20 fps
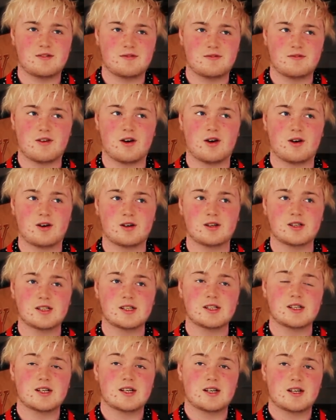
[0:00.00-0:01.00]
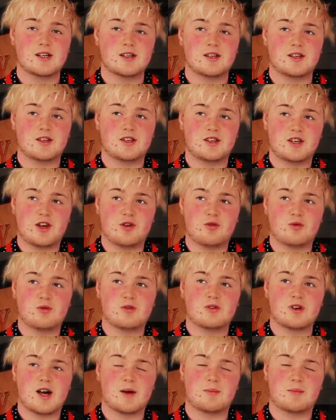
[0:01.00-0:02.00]
for new
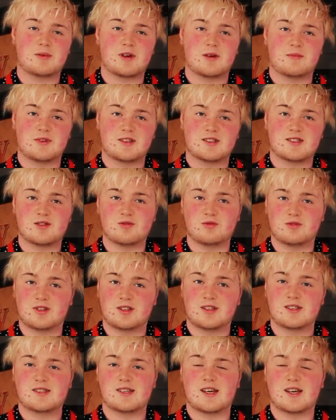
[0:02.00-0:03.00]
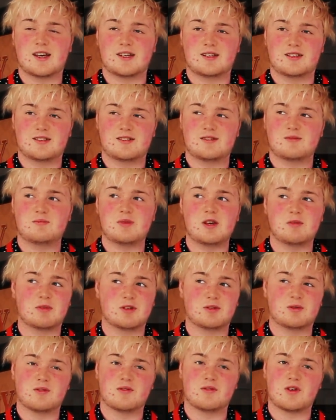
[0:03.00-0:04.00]
upcoming students and people
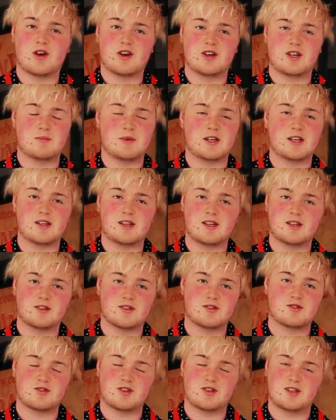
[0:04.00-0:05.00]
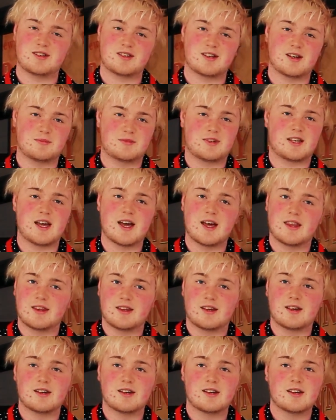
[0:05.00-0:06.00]
who have already been in the industry to come
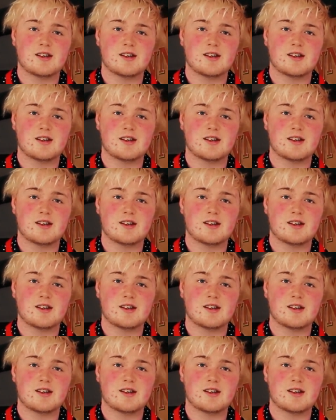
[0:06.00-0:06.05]
together